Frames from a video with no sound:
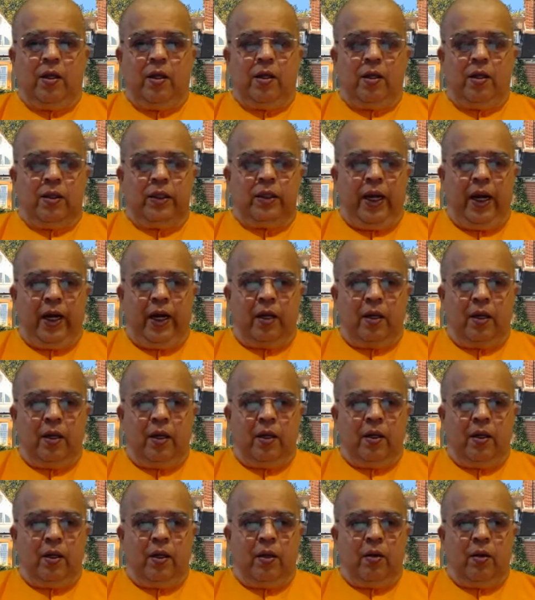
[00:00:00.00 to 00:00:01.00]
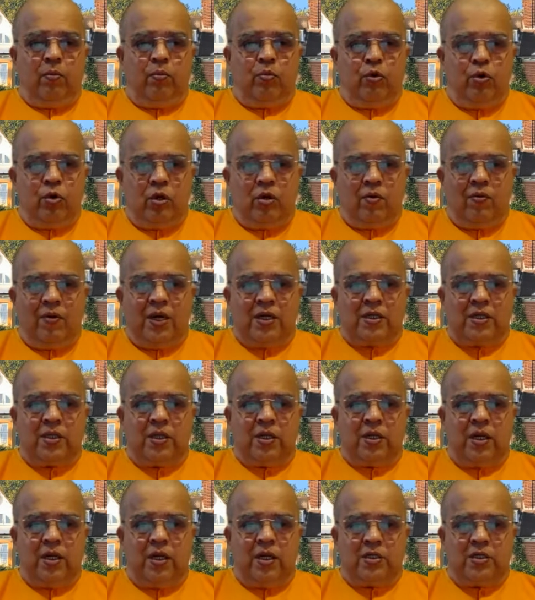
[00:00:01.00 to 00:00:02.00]
that bhoga
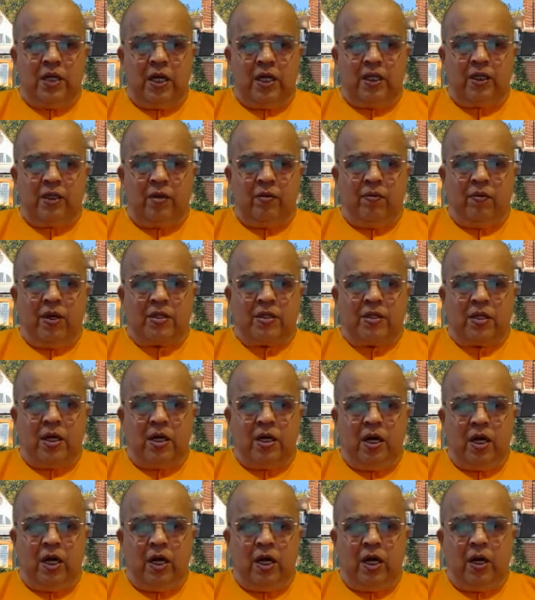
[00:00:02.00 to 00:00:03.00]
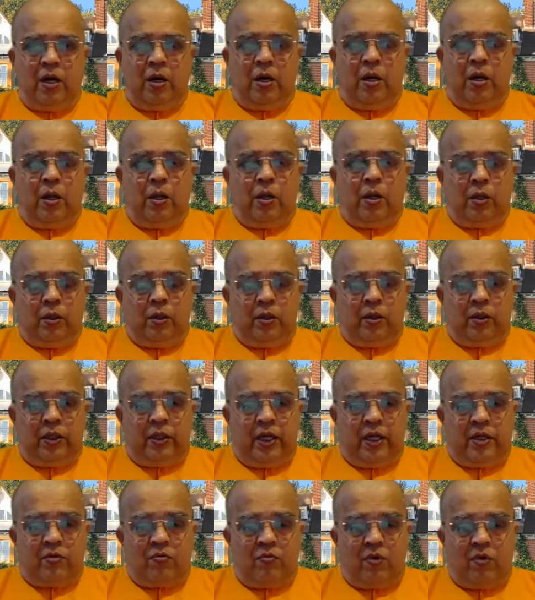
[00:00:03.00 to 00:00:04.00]
vasana, jati vasana, and
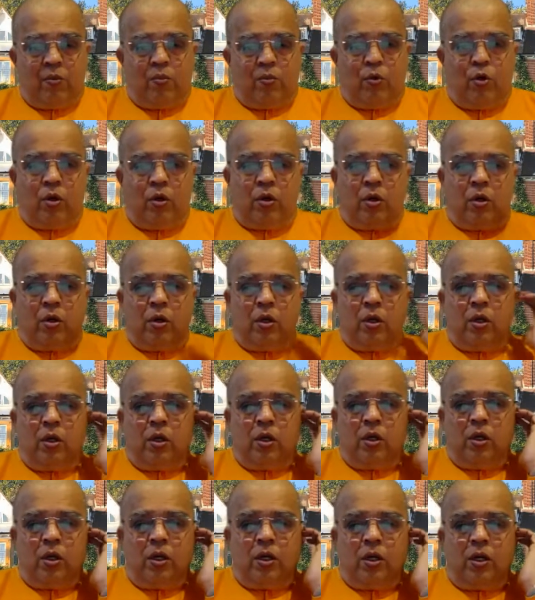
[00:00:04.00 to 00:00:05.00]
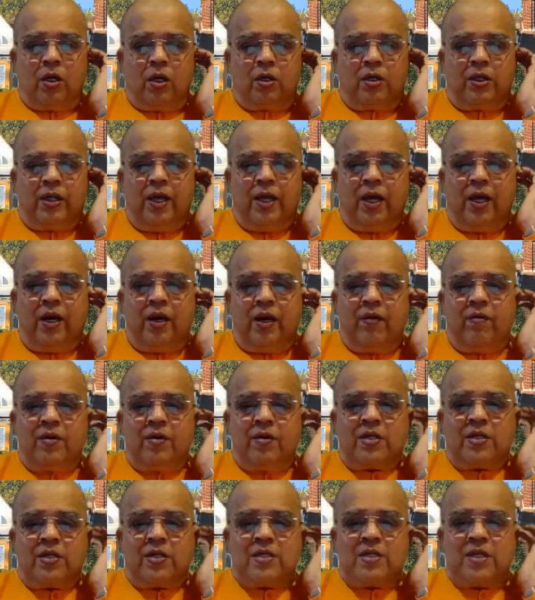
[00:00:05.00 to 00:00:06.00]
there is one more theory
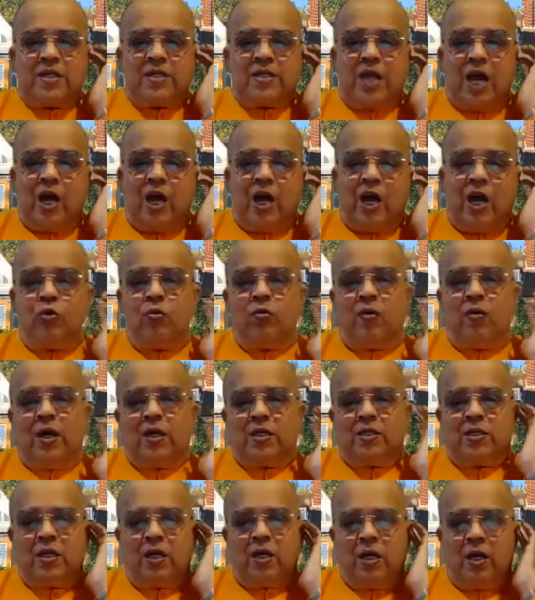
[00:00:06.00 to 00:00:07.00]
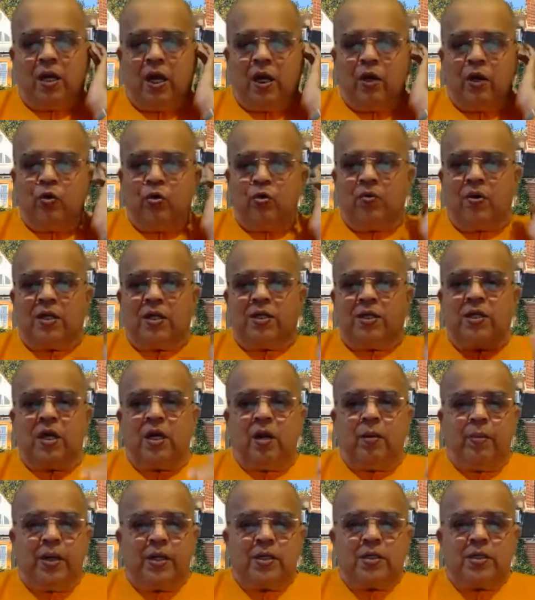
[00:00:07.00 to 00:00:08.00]
which says ayur vasana. Ayur
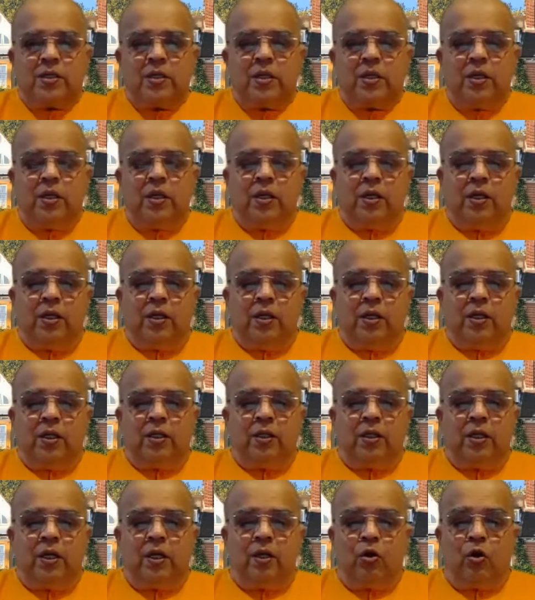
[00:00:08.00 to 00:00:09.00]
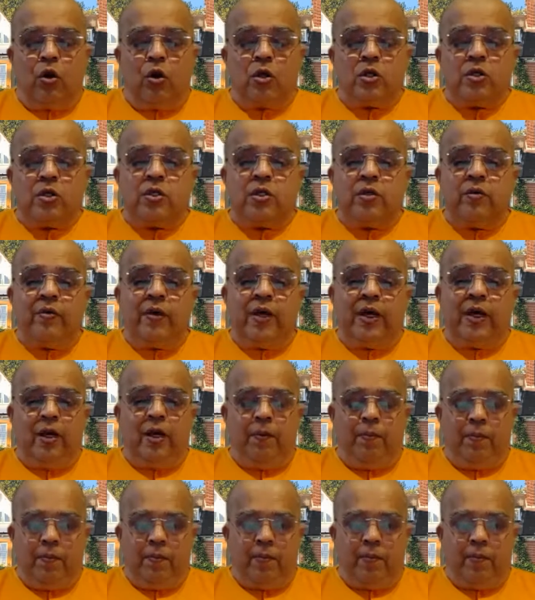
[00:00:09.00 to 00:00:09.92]
vasana means the longevity.